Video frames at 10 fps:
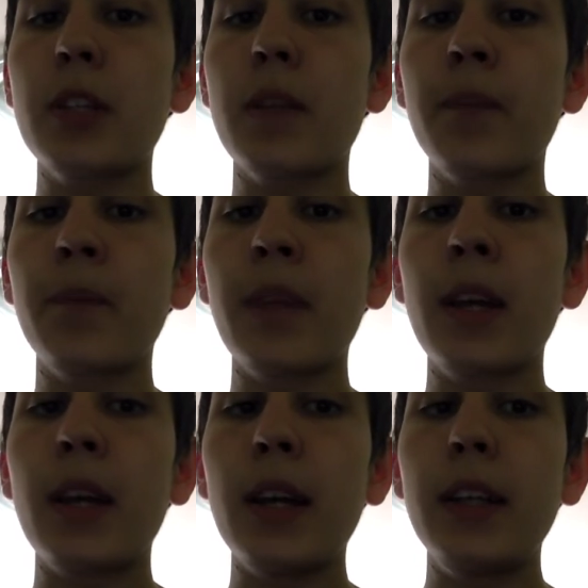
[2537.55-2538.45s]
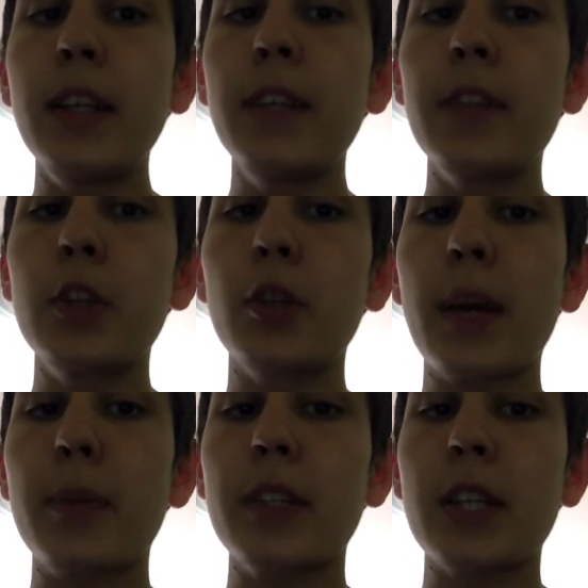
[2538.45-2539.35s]
An individual that
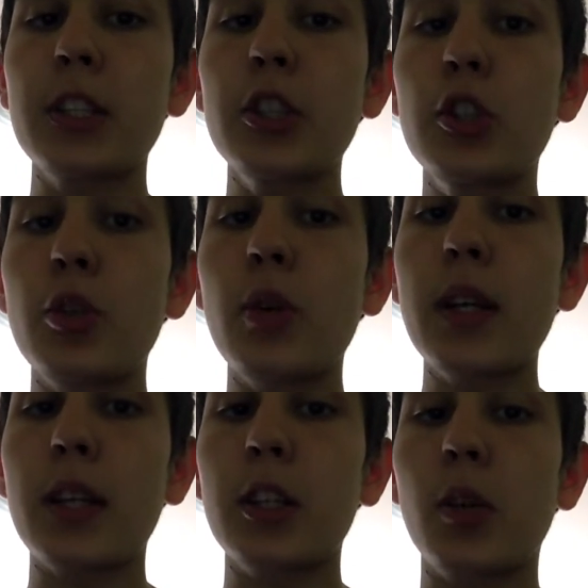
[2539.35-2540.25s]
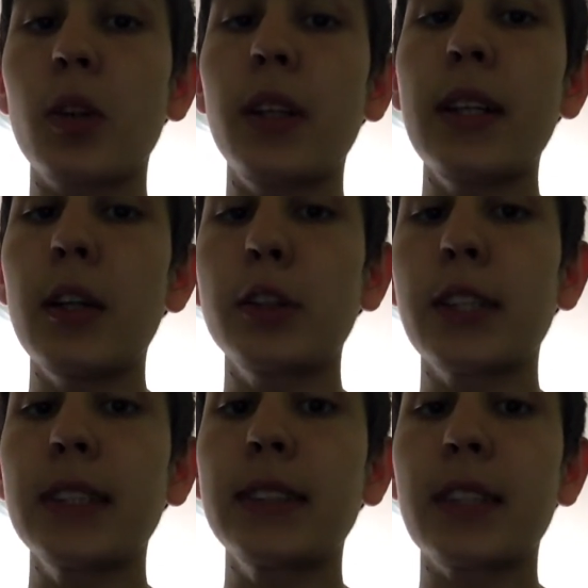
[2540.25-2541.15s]
possesses 2 identical alleles is said to
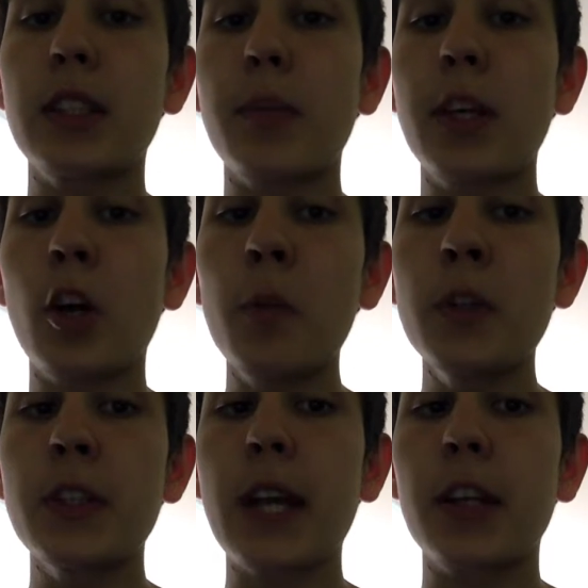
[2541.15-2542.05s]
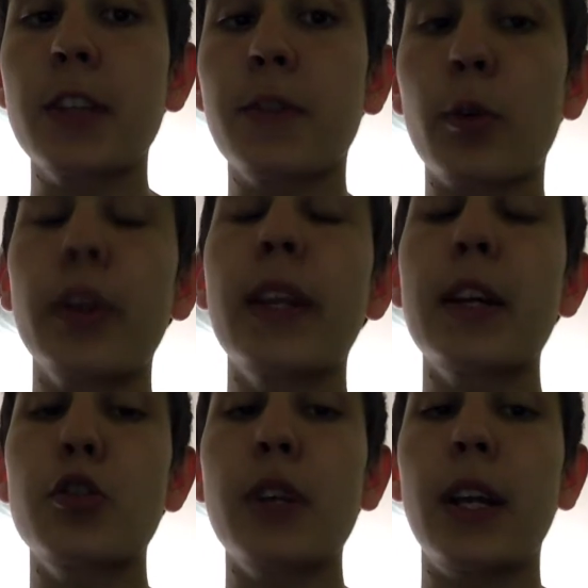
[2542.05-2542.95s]
be homozygous for that trait.
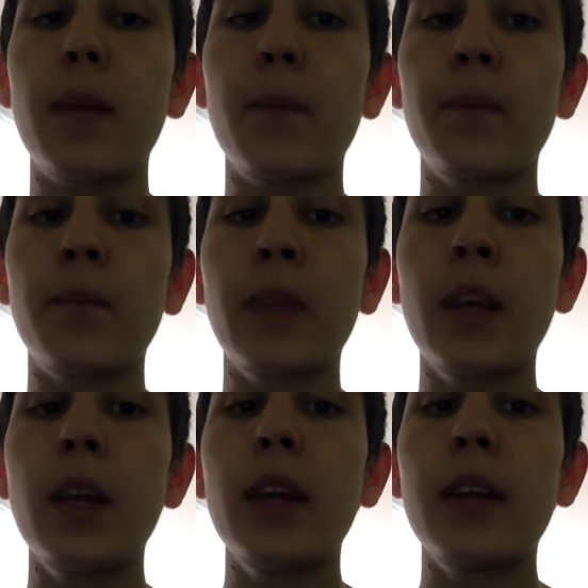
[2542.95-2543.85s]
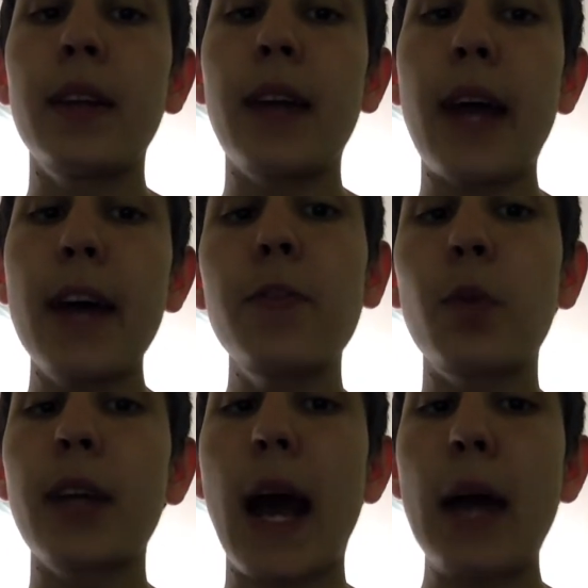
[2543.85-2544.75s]
The F1
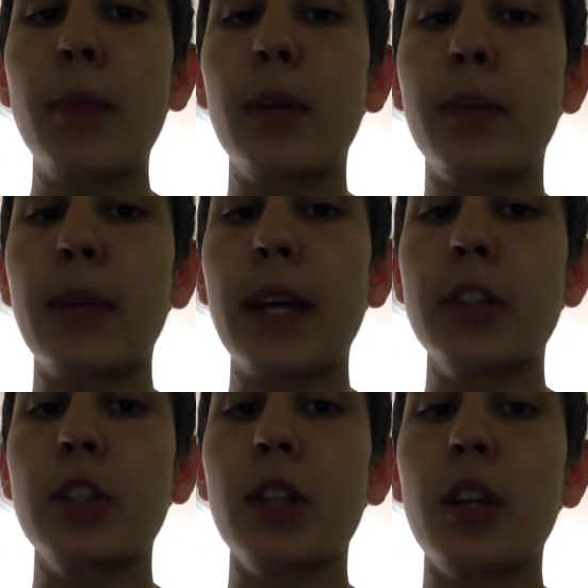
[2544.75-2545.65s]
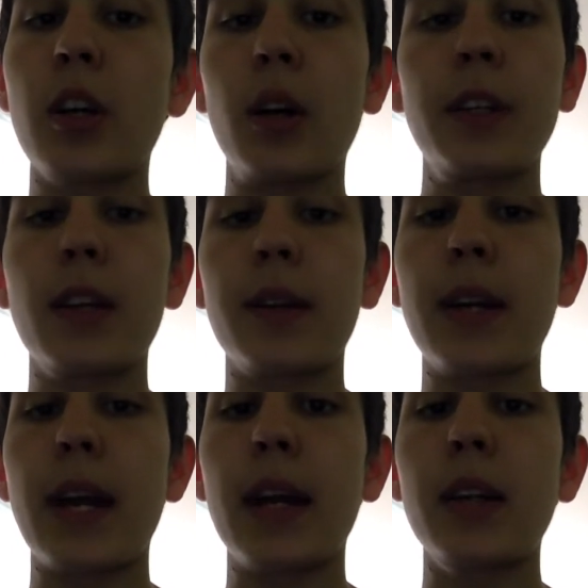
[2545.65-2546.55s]
hybrid plants, on the other hand,
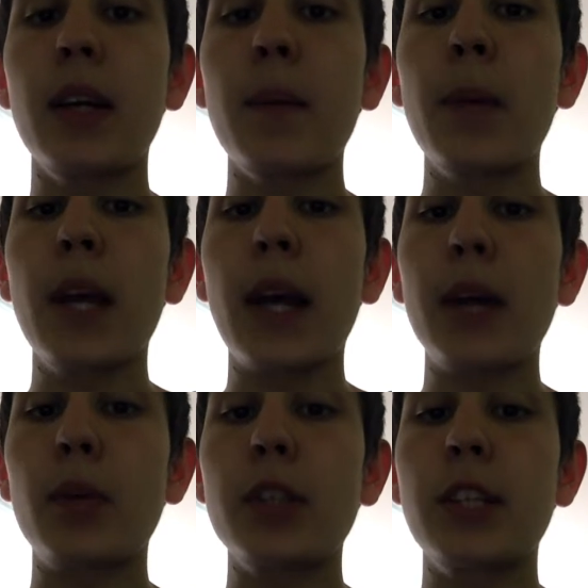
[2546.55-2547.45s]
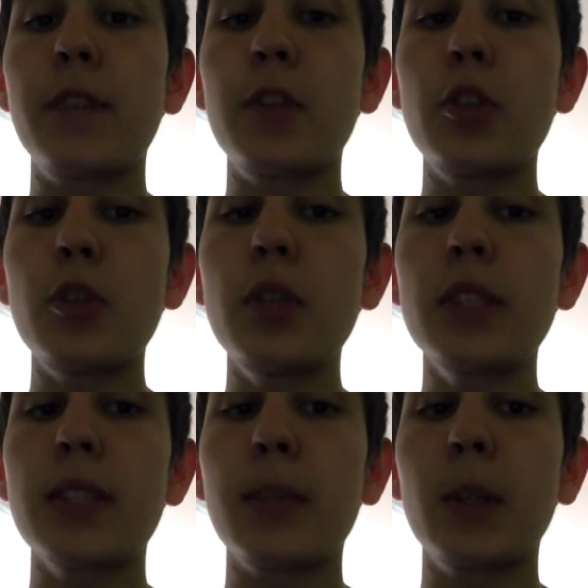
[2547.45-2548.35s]
had received 2 dissimilar
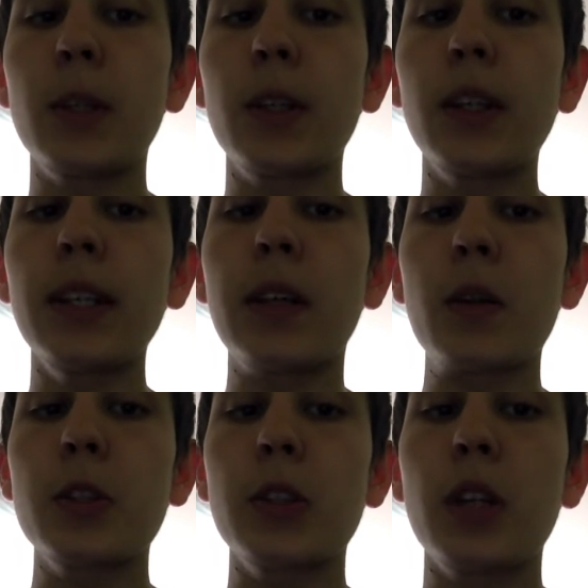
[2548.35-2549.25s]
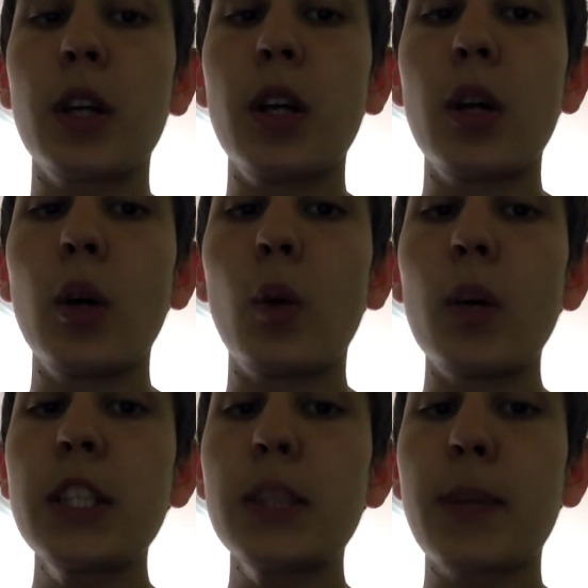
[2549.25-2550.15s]
alleles, one
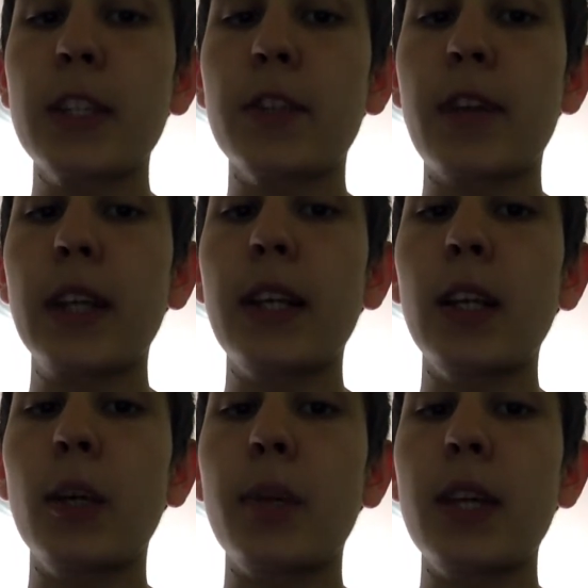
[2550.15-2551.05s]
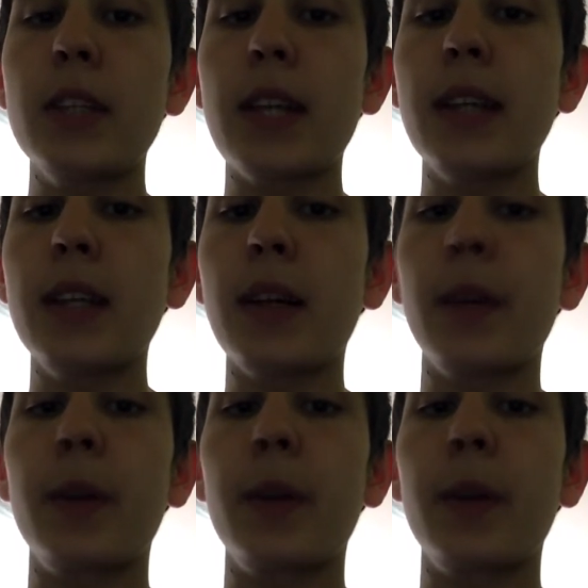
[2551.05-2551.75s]
specifying yellow peas and the other green.